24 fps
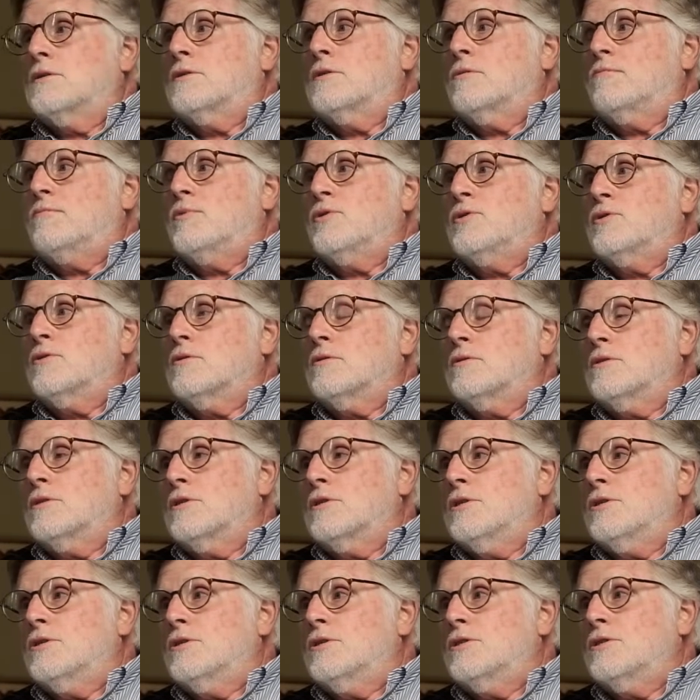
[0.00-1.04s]
to put your
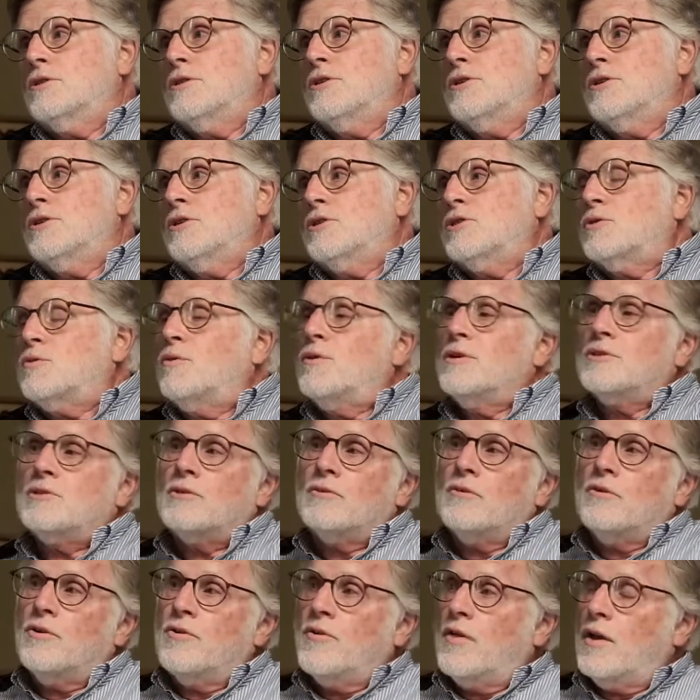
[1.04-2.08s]
dishes in the
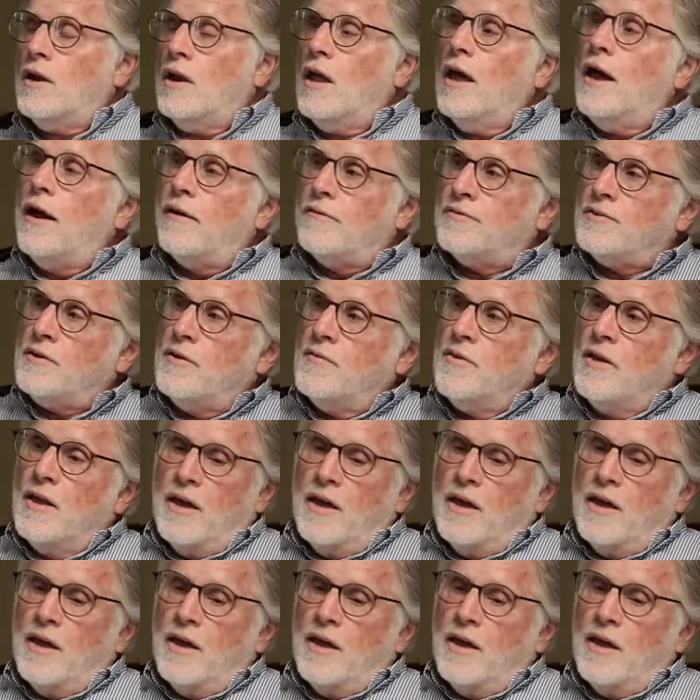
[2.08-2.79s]
dishwasher, or the left?